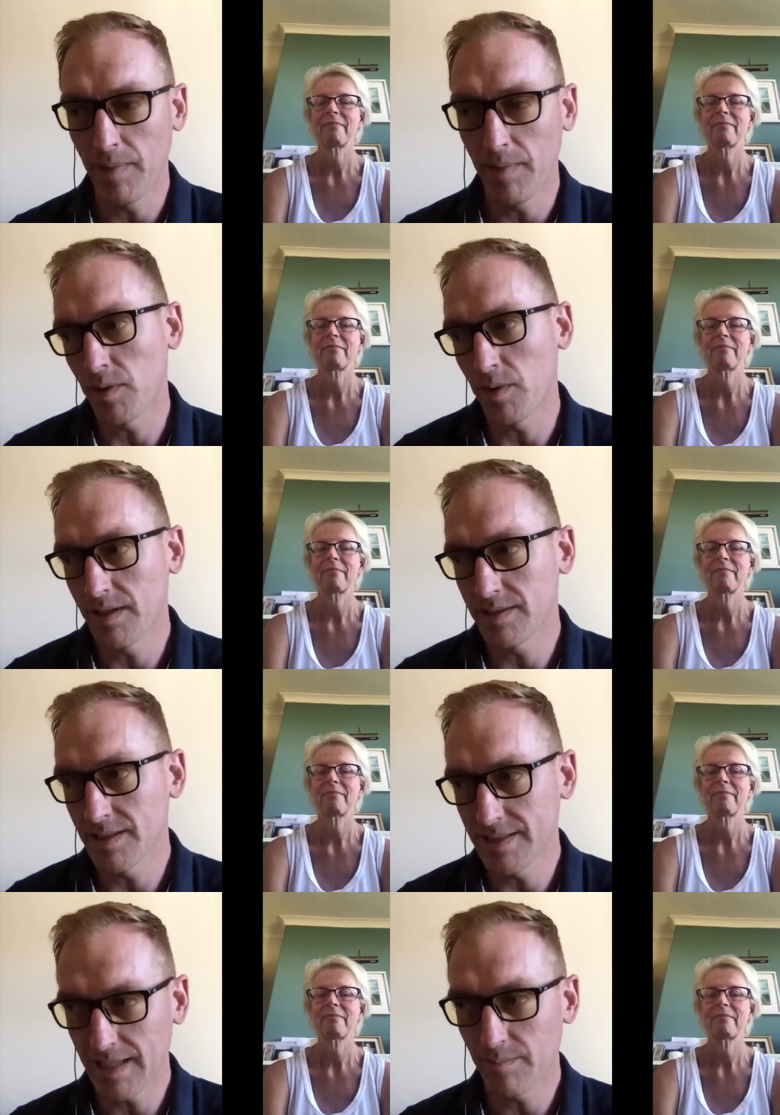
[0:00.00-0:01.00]
Speaker 1: I'm, I'm
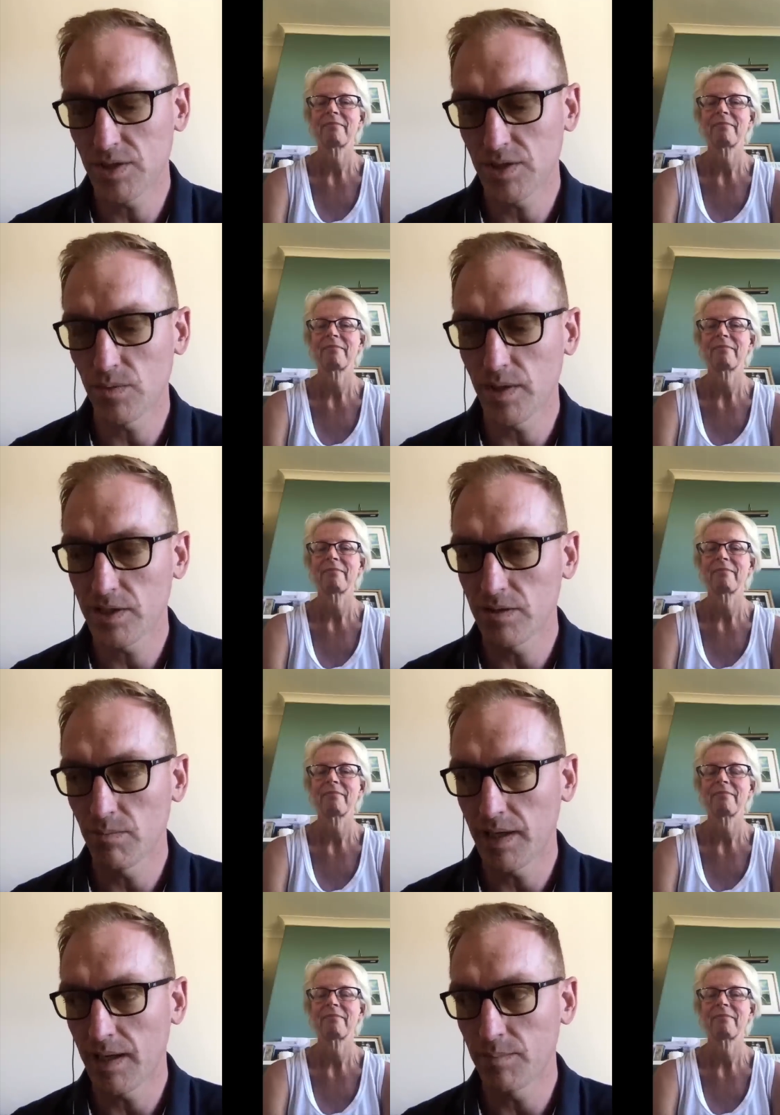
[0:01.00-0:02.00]
it's the same
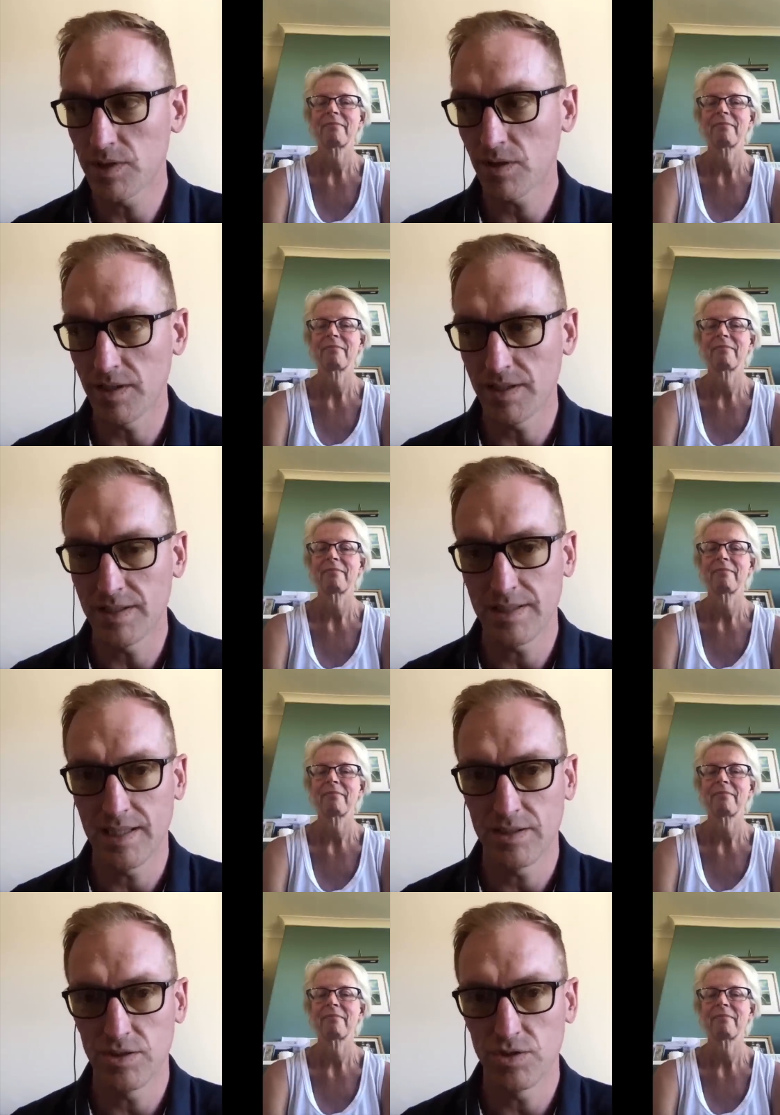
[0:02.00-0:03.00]
situation, but I'm just going to
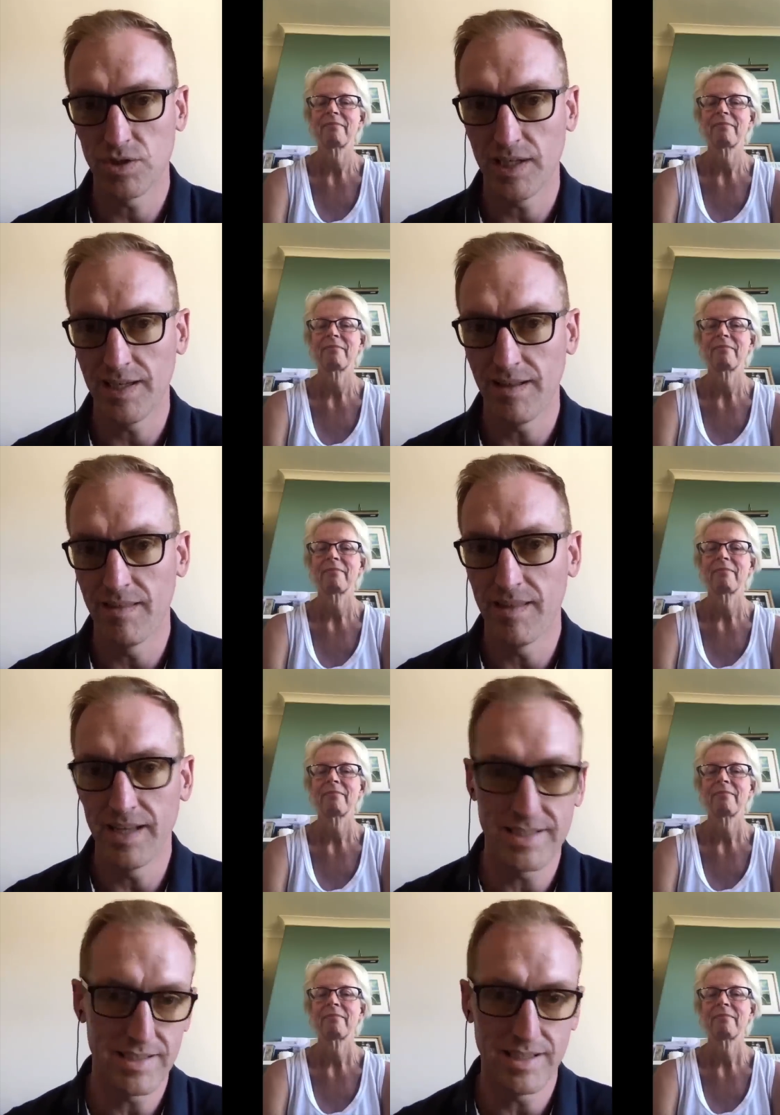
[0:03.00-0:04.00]
decide to try
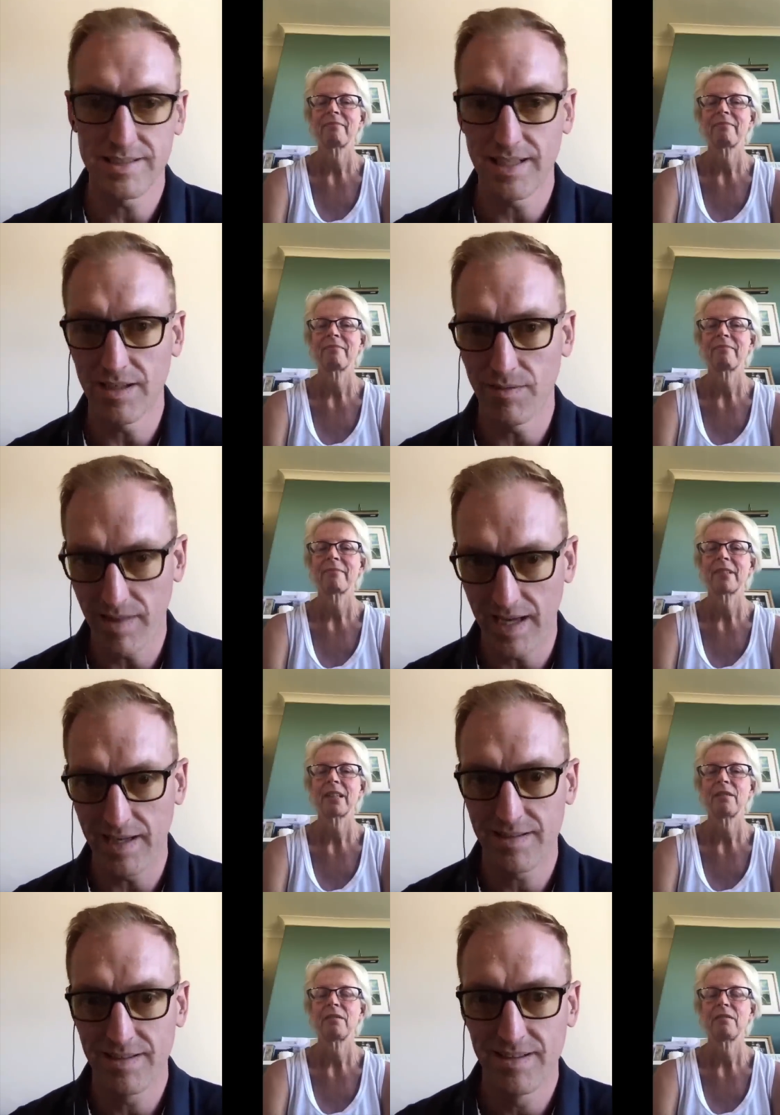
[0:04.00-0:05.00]
this instead of
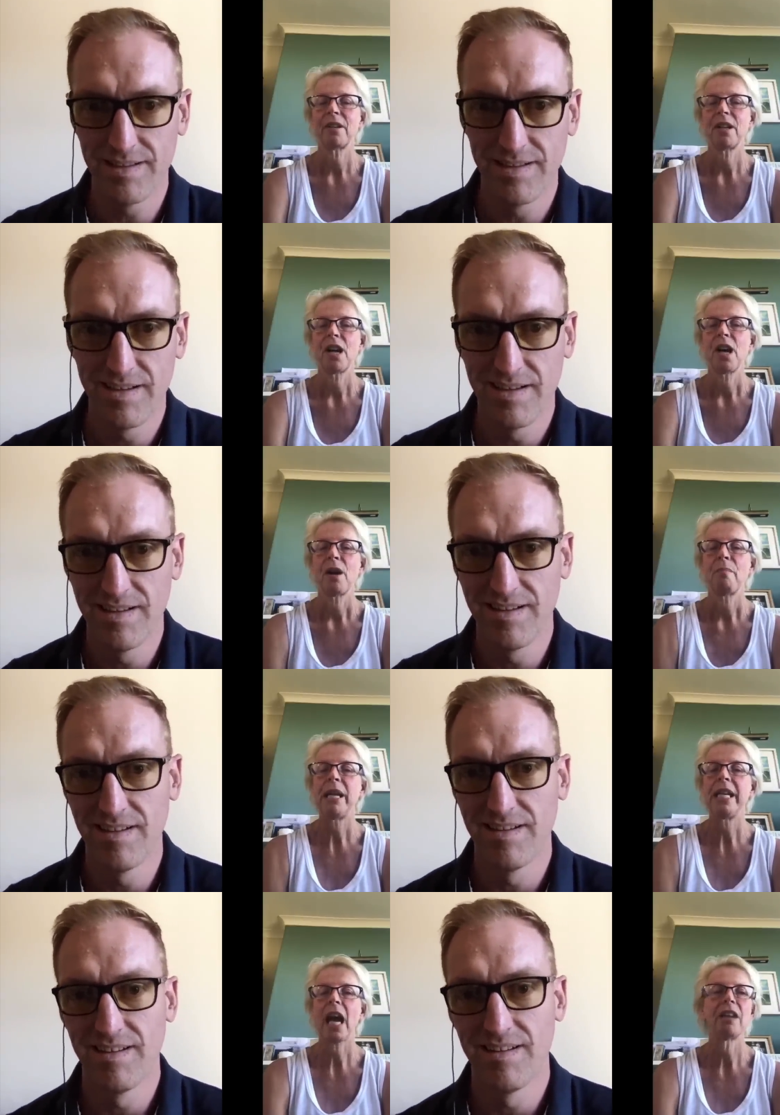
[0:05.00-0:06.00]
that.
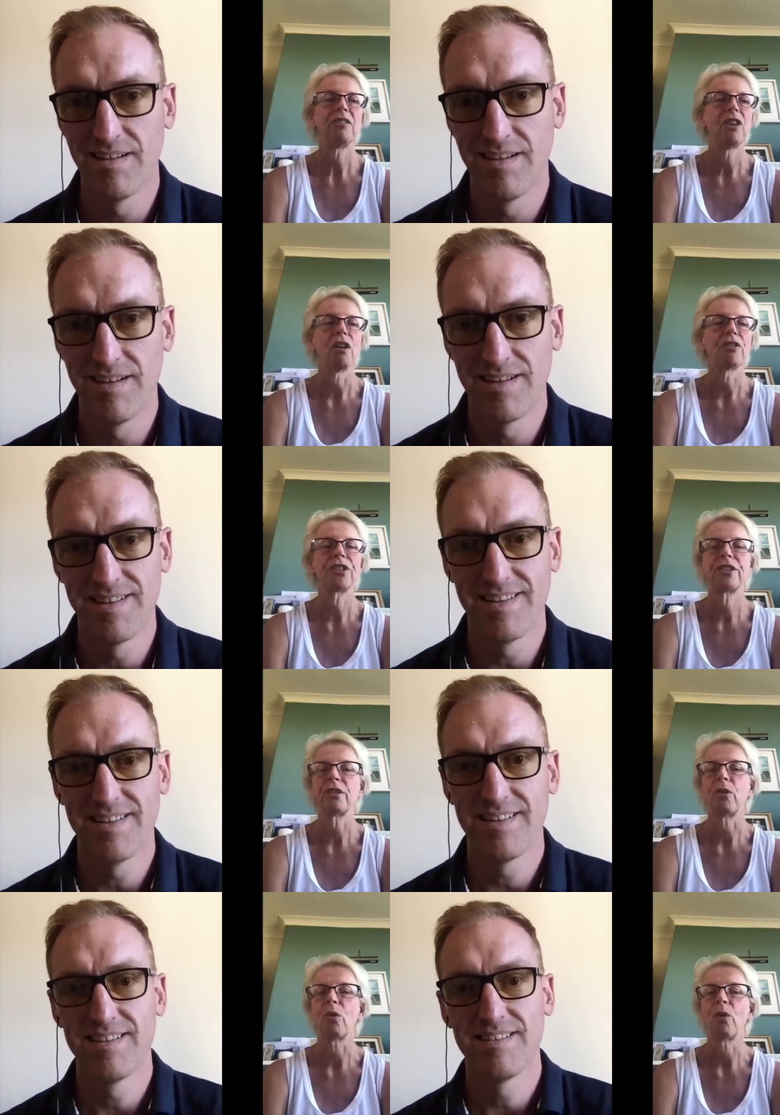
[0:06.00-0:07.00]
Speaker 2: Pecan nuts,
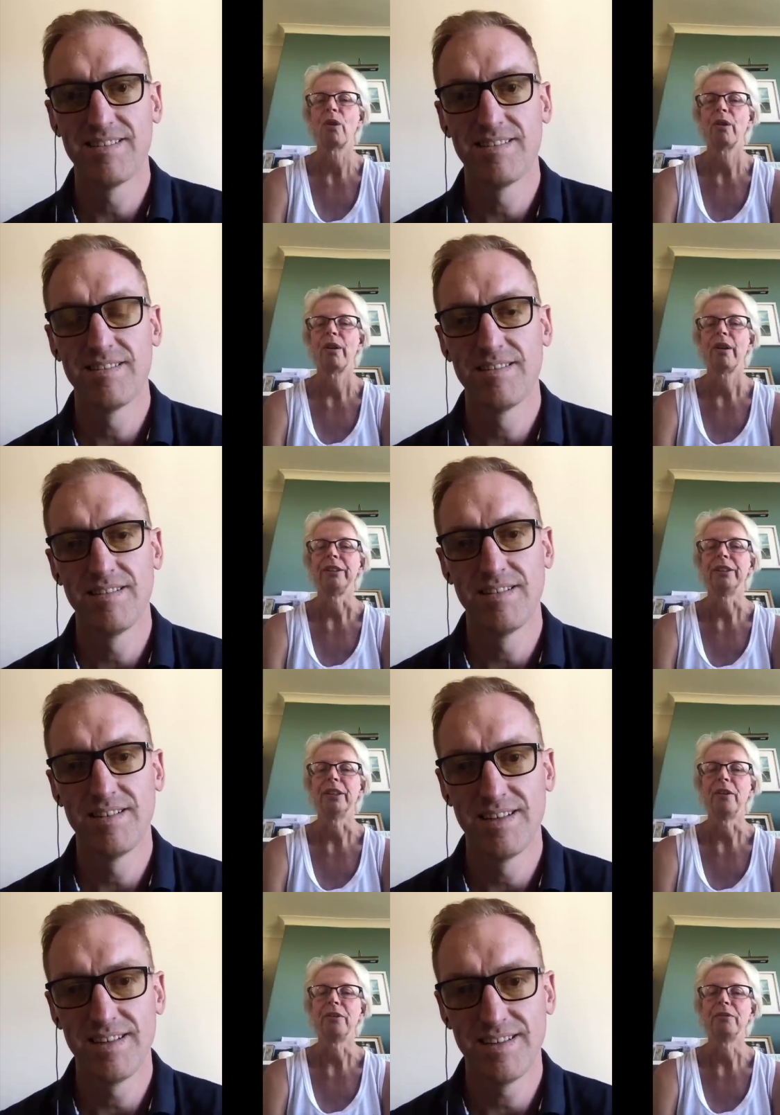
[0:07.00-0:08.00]
or you know,
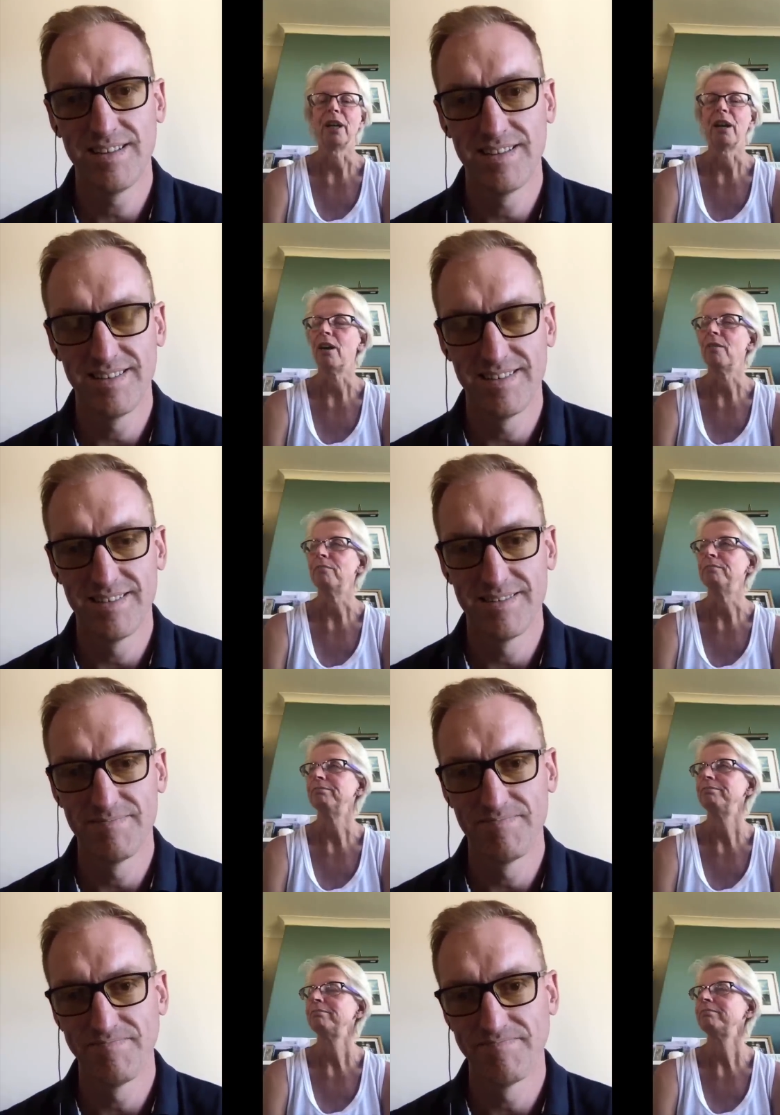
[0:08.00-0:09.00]
um,
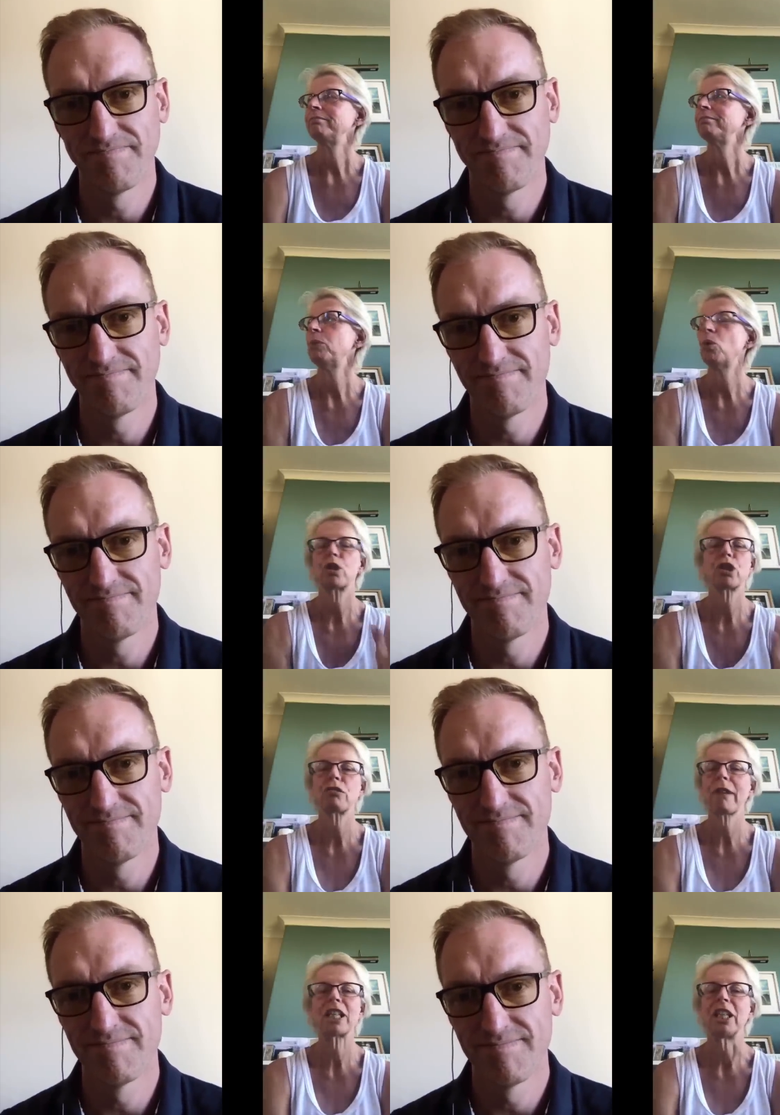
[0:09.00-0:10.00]
pork
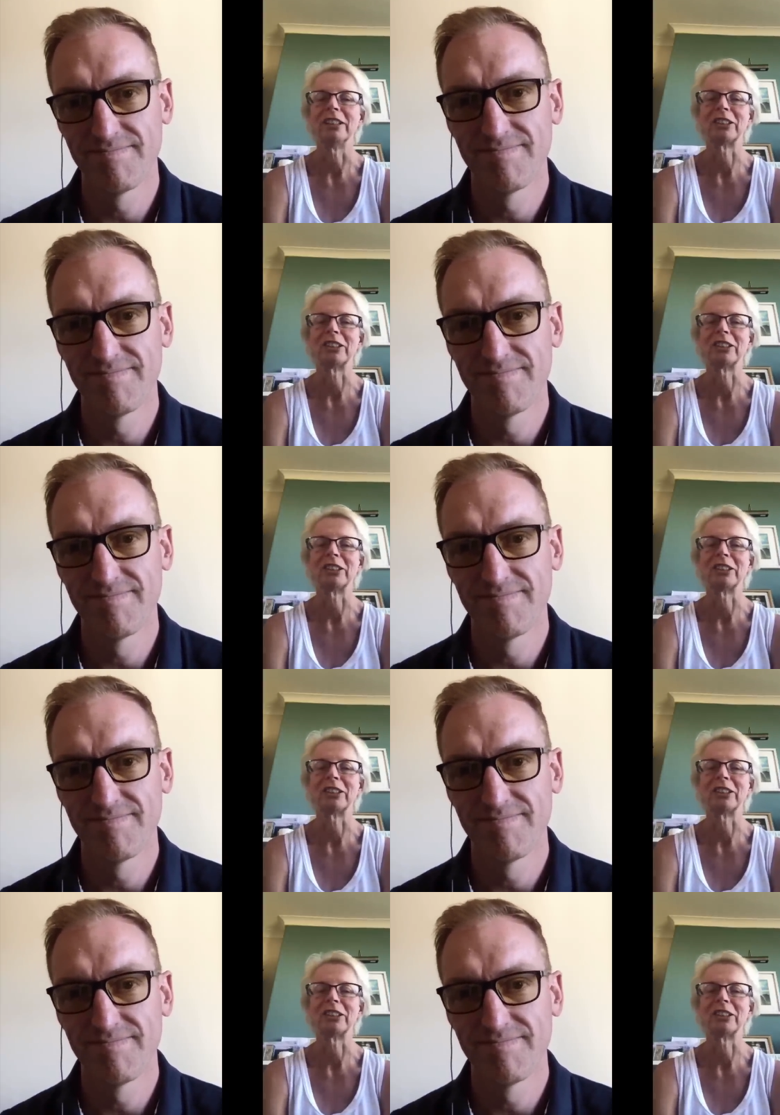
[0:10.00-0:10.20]
scratchings